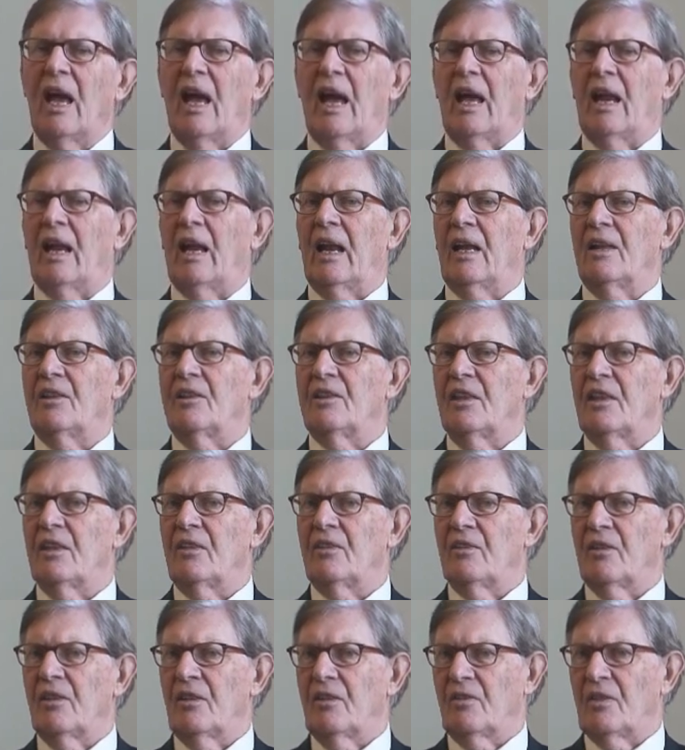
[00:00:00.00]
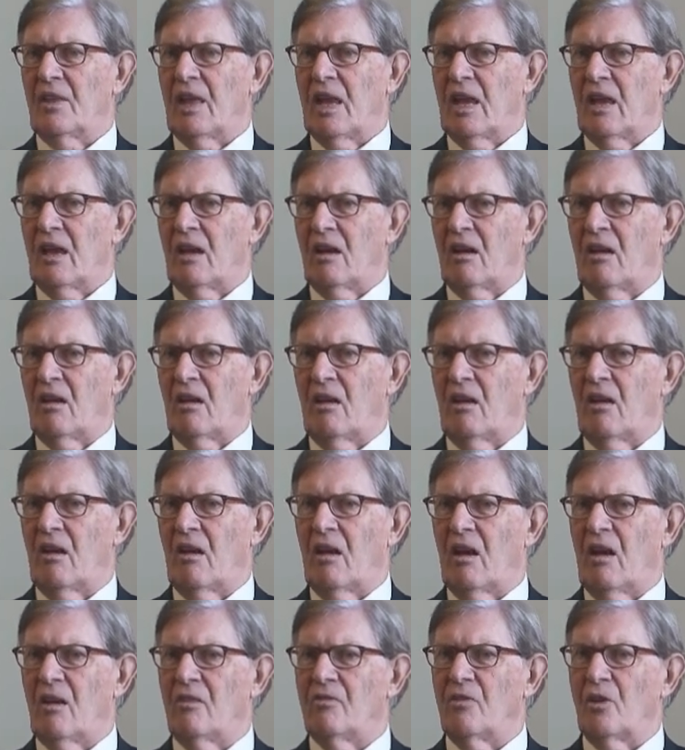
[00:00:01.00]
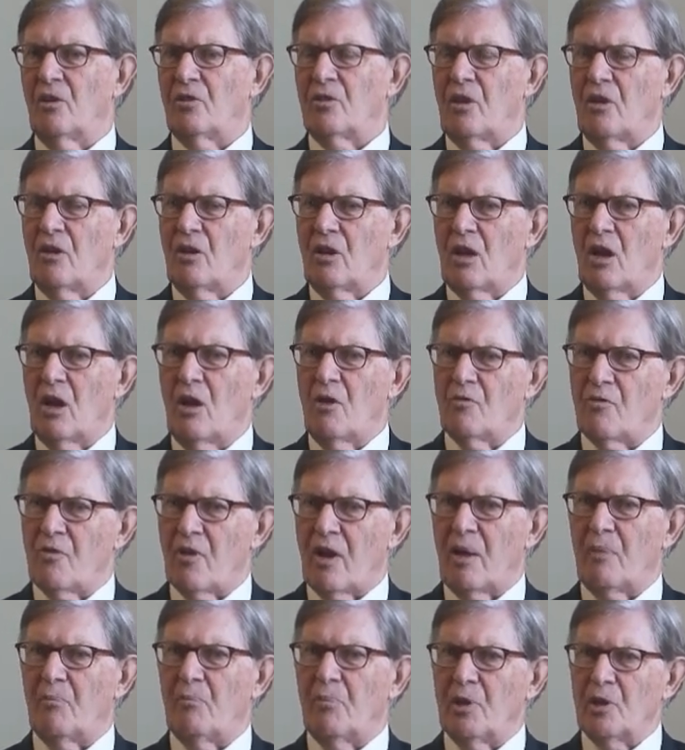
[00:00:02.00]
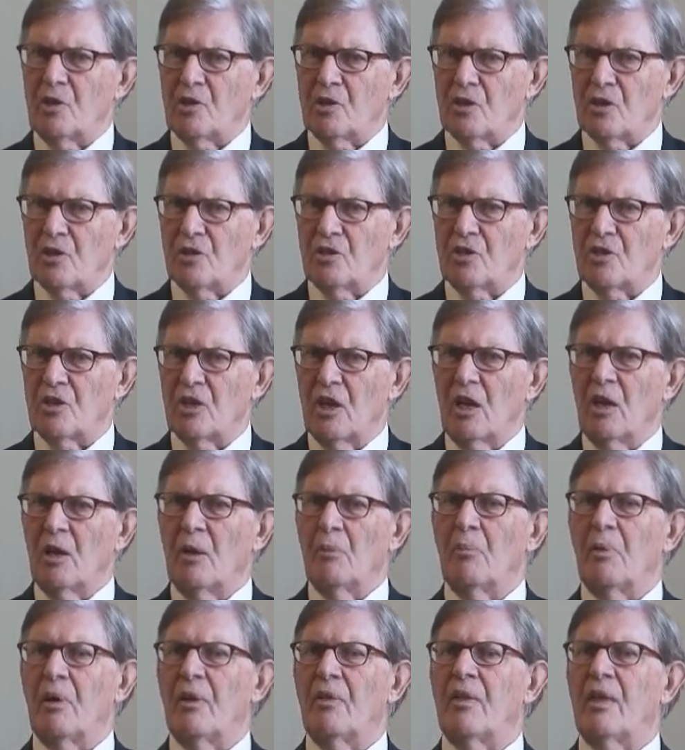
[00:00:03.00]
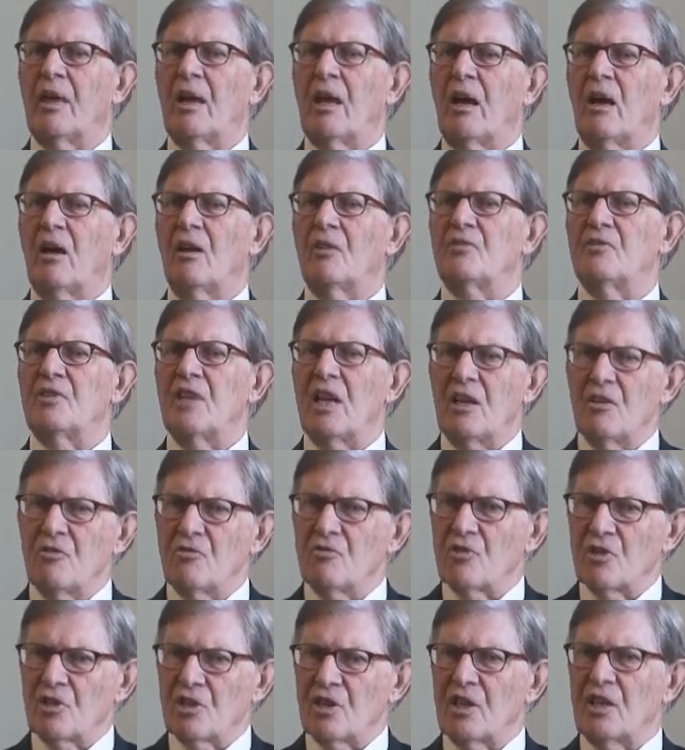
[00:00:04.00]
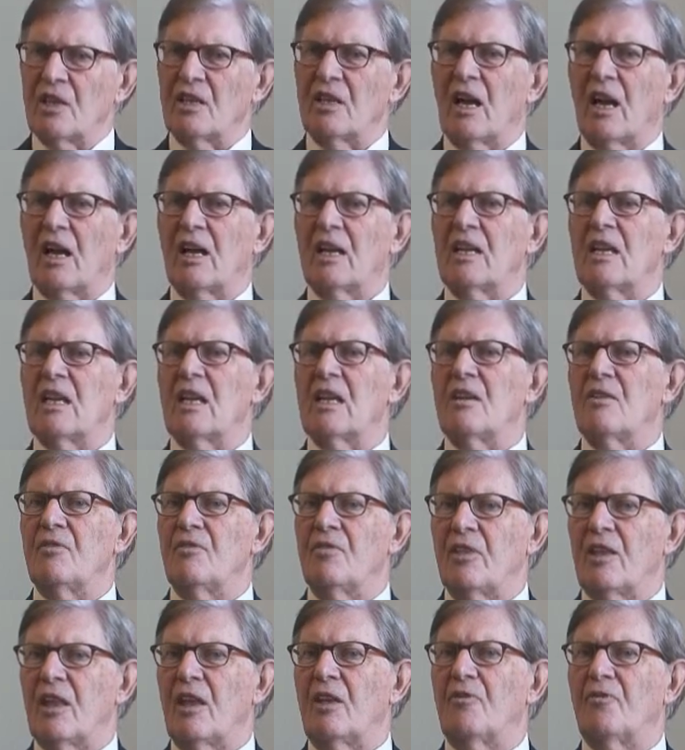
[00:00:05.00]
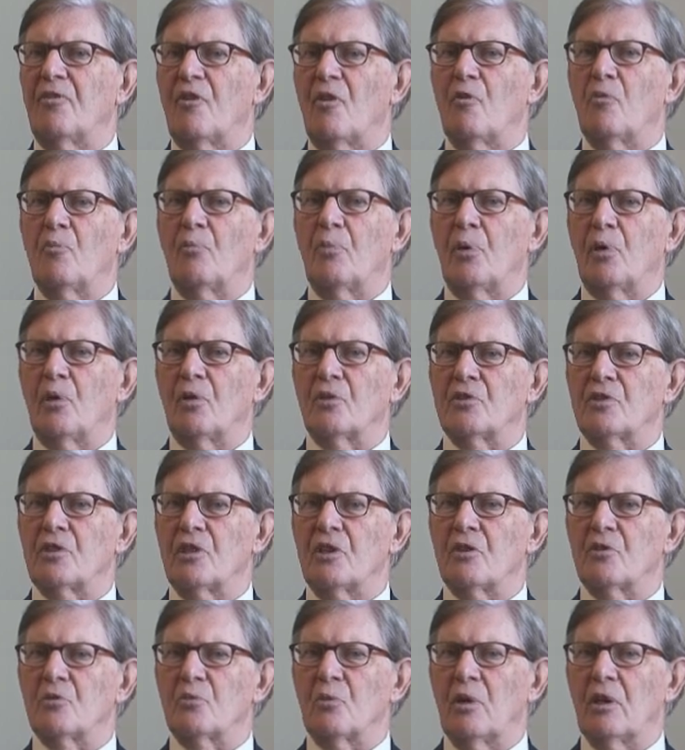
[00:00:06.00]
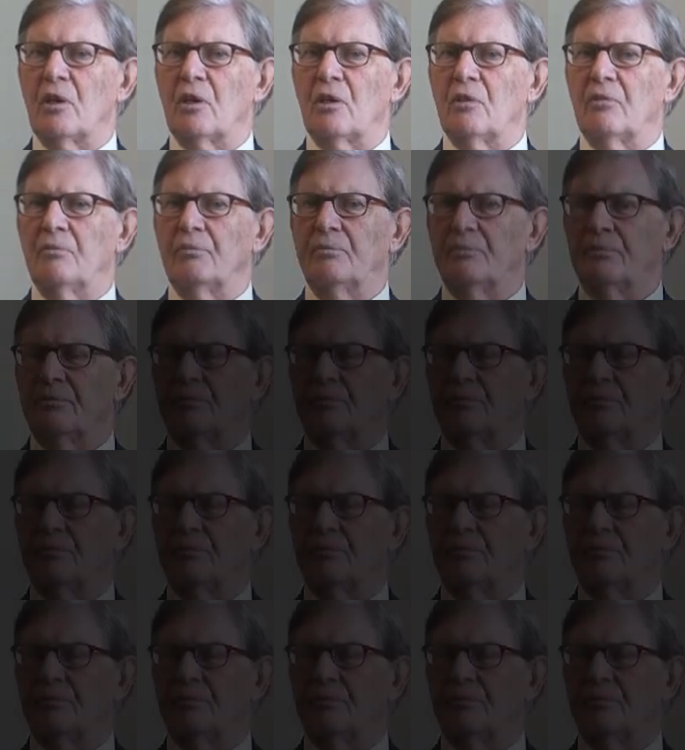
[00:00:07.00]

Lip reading: And I think that they are not only over-ambitious, but they are dangerously naive in their foreign policy as well.